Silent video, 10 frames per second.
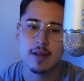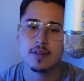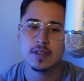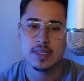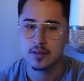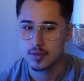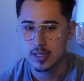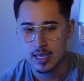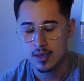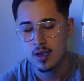single
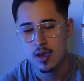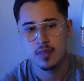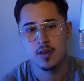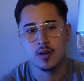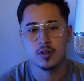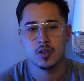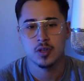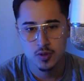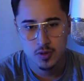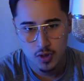day, there are
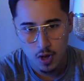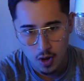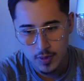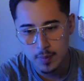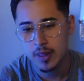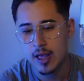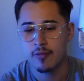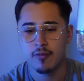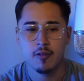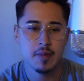users on the
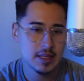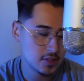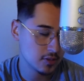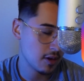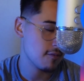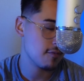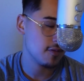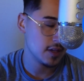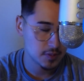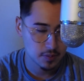platform, Instagram,
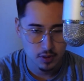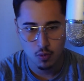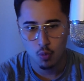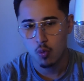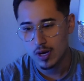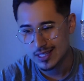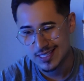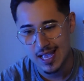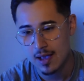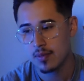Facebook,
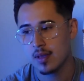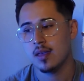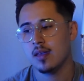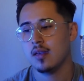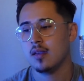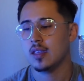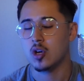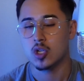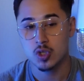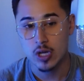WhatsApp, They're
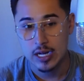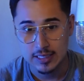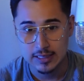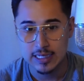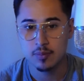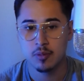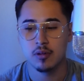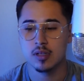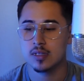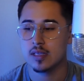extracting data
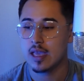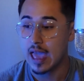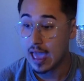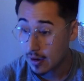points every